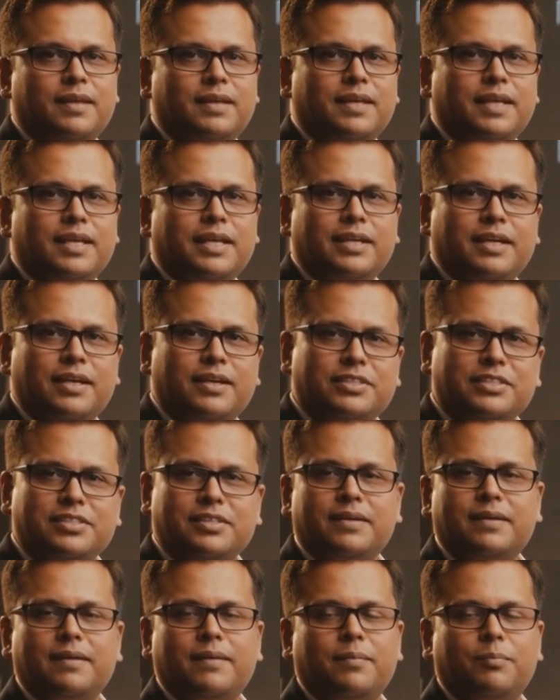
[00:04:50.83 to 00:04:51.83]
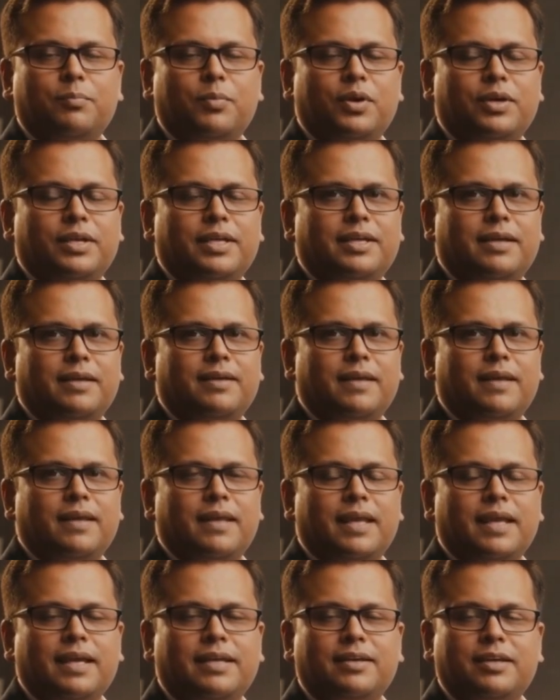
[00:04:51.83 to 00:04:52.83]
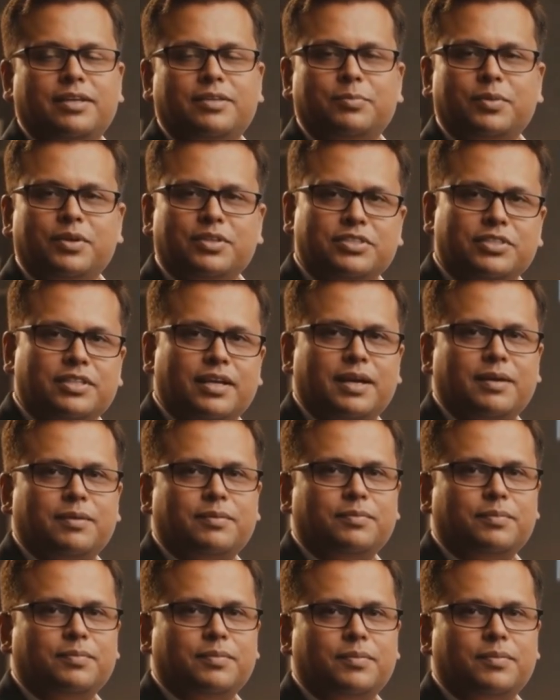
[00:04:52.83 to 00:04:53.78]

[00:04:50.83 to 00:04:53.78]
headers, body, and response time.